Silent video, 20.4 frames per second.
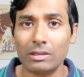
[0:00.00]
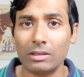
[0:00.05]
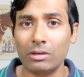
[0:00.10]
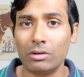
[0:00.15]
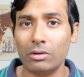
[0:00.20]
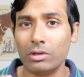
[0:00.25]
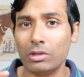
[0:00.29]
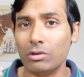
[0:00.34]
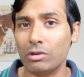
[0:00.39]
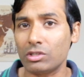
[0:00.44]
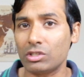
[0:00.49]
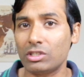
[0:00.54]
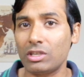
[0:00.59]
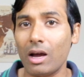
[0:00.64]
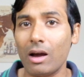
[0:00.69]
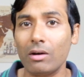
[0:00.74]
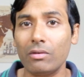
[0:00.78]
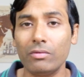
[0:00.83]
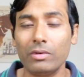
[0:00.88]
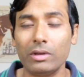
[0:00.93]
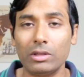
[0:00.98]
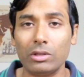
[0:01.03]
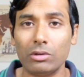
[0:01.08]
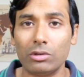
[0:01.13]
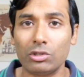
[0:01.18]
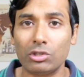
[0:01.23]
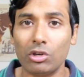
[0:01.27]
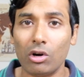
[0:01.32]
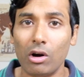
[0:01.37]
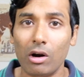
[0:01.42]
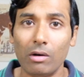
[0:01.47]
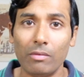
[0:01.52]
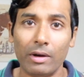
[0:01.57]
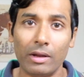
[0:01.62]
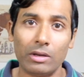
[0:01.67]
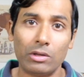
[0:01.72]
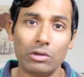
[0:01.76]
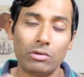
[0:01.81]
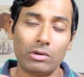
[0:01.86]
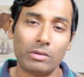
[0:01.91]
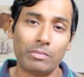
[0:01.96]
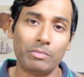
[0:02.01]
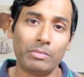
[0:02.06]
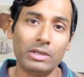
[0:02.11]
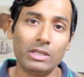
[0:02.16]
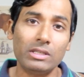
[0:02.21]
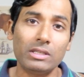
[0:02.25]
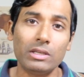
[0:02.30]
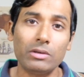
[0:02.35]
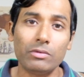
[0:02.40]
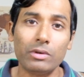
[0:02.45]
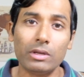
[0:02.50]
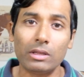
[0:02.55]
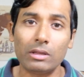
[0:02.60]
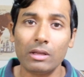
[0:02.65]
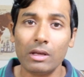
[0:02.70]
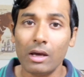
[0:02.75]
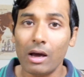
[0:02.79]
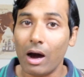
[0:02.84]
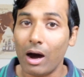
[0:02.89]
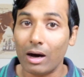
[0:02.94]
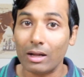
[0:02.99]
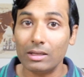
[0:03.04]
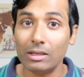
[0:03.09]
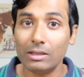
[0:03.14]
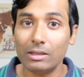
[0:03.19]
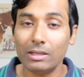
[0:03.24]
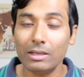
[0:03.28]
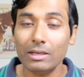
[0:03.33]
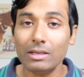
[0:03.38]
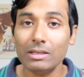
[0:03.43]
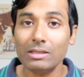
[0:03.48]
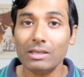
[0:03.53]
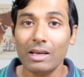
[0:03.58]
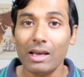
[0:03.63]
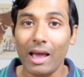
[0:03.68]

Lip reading: you're stuck with your job and you're busy with other things,